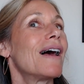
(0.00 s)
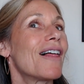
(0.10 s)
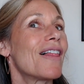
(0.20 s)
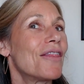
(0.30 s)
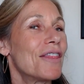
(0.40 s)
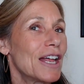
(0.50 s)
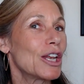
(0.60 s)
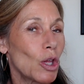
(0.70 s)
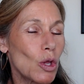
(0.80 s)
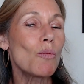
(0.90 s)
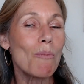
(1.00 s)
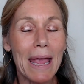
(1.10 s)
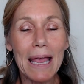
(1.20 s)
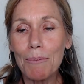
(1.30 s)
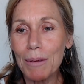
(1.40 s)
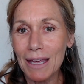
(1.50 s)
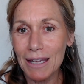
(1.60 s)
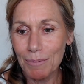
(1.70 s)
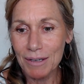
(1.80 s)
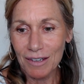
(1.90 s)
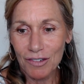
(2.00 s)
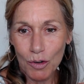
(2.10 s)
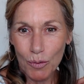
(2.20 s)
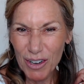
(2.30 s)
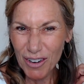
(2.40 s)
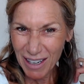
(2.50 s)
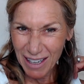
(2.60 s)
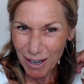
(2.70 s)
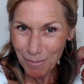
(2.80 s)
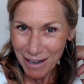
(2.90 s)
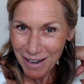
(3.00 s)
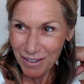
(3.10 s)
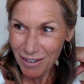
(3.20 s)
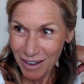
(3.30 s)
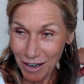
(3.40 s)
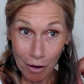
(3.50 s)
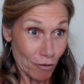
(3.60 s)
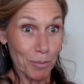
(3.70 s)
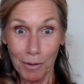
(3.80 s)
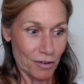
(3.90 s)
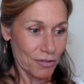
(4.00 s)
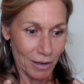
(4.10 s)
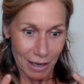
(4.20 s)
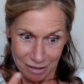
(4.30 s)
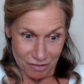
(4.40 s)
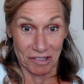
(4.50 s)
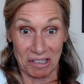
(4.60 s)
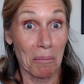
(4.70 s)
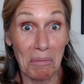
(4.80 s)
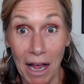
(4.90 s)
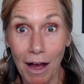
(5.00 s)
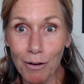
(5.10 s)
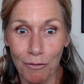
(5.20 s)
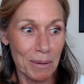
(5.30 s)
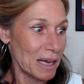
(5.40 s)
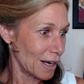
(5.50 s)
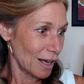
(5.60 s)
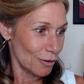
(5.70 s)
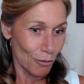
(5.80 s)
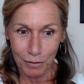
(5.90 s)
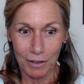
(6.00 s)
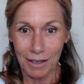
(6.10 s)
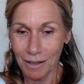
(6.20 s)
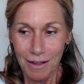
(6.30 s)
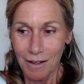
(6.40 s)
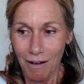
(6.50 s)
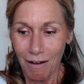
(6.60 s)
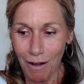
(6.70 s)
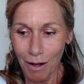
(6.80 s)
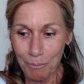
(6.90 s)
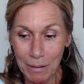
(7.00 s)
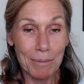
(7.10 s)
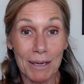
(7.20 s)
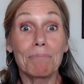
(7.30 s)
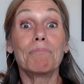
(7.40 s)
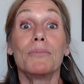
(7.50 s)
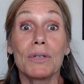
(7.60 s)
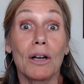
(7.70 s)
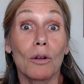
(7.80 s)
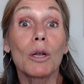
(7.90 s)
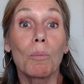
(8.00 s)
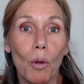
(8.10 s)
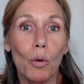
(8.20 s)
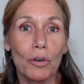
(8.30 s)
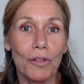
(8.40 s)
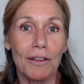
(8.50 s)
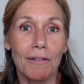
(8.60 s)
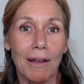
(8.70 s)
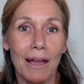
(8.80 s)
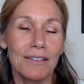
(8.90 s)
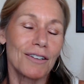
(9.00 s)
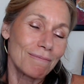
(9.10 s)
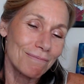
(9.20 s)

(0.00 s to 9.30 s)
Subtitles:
then you may be in the position where you're a little bit uncomfortable because you're like, it's just coming out of me, and you're feeling maybe a little bolder than you'd like to.